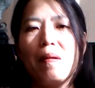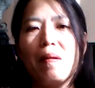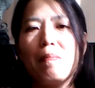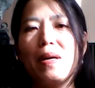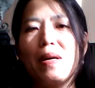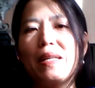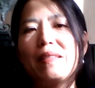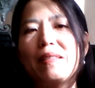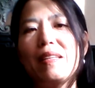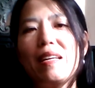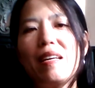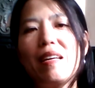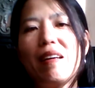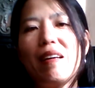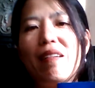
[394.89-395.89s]
But
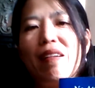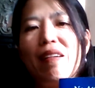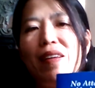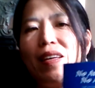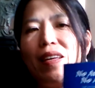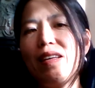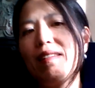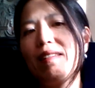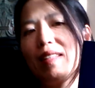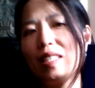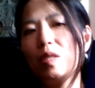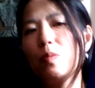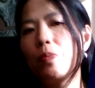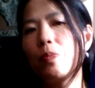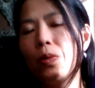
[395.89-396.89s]
in
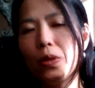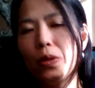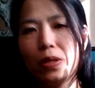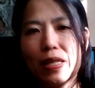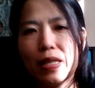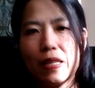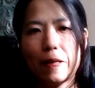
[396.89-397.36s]
this book,